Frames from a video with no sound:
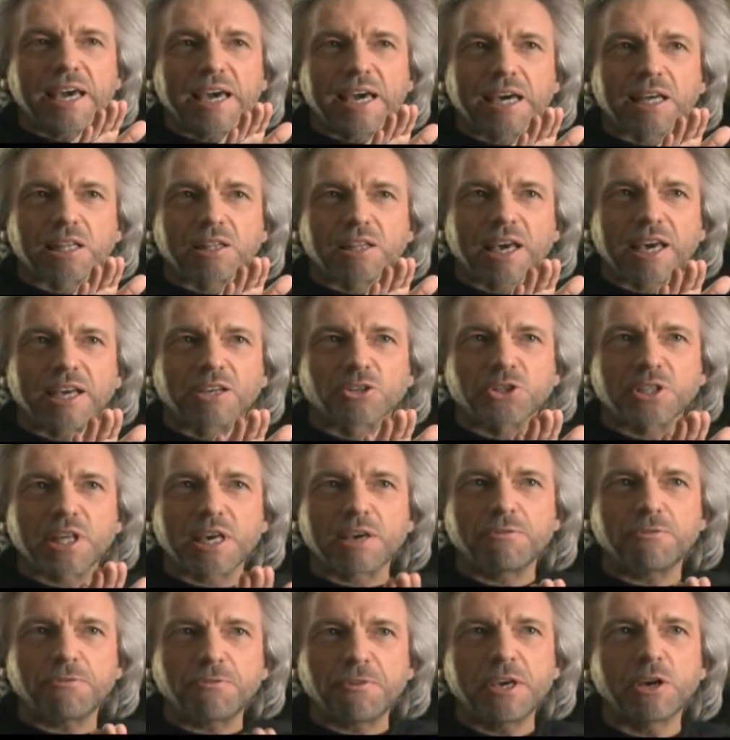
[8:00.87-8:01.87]
And as
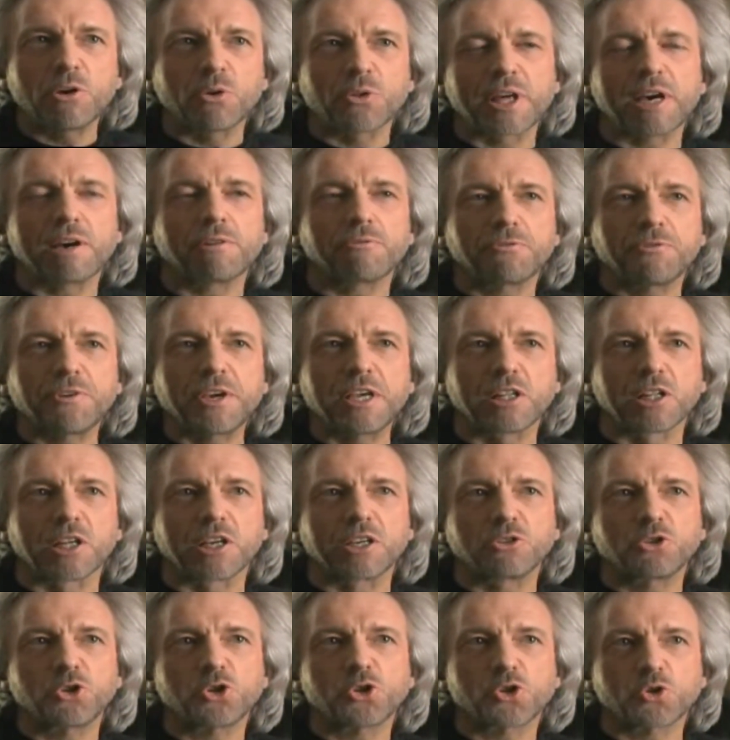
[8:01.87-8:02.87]
they feel that
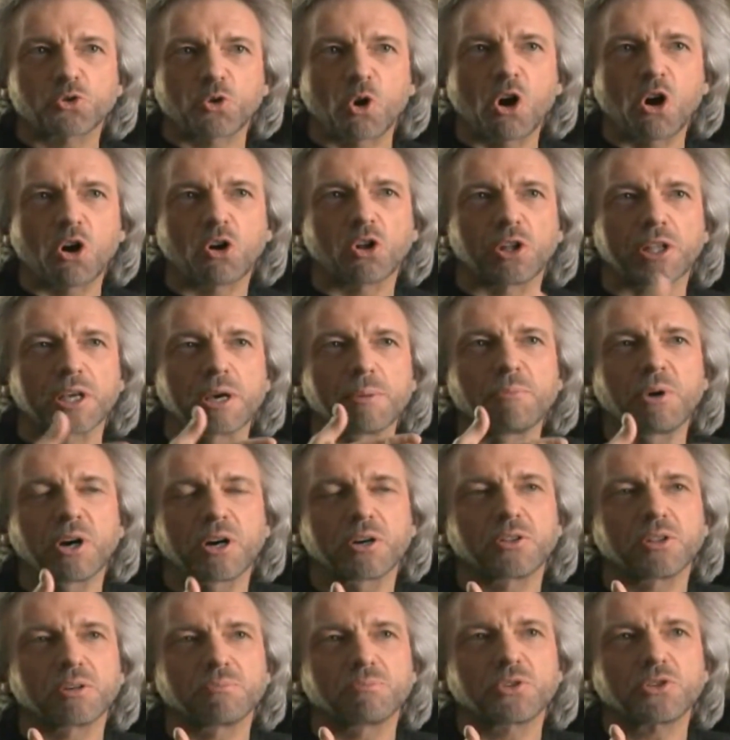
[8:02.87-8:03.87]
feeling strongly
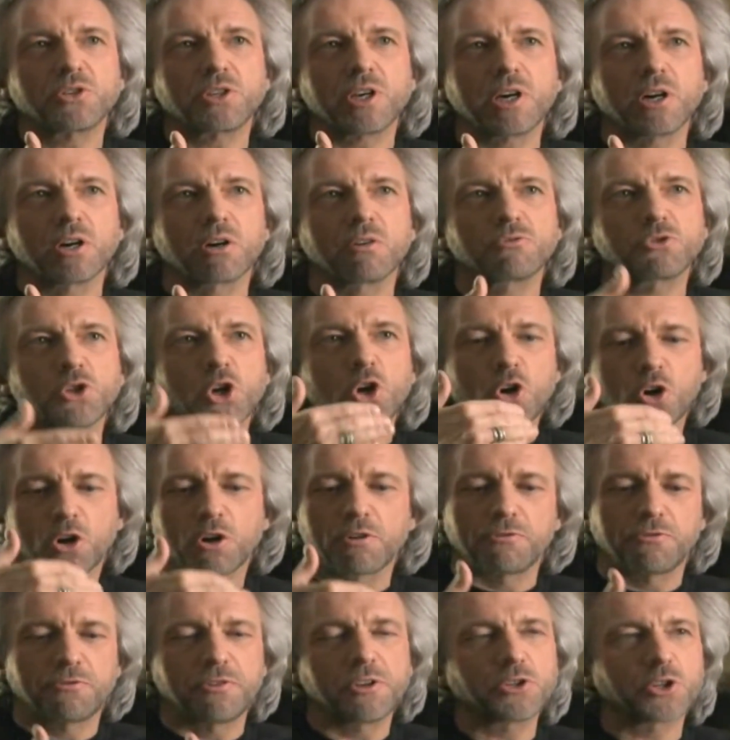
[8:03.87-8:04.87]
among themselves, her
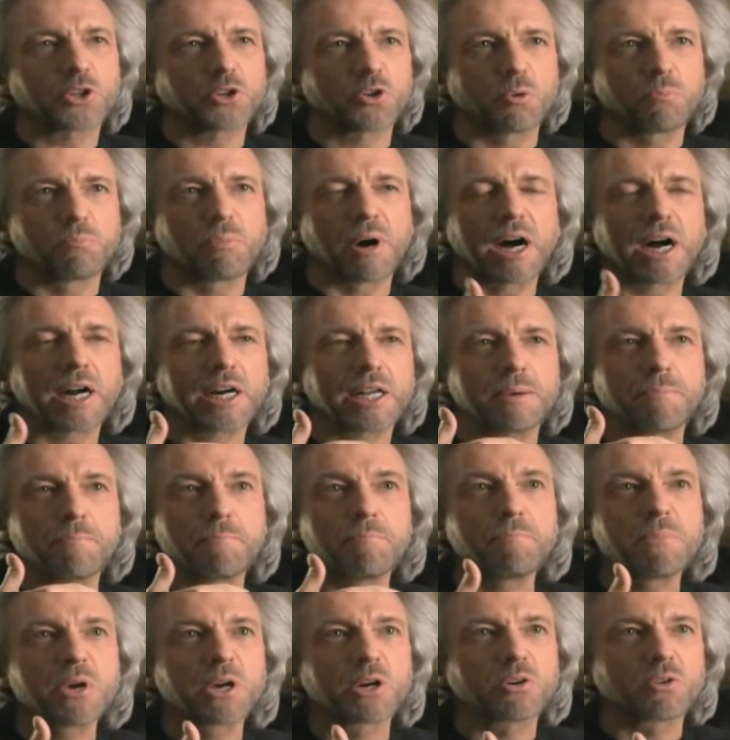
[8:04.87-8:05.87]
physical body
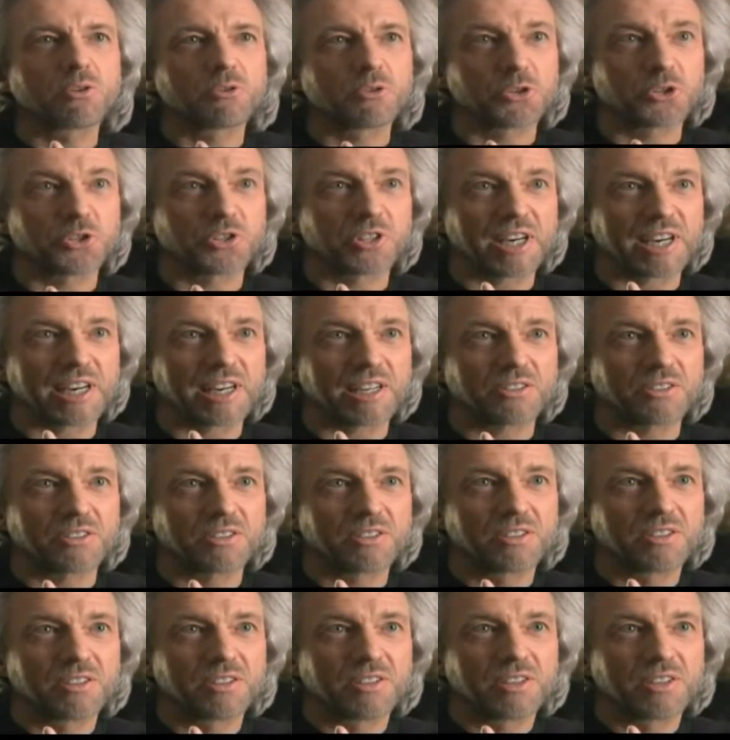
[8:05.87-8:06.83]
mirrors that.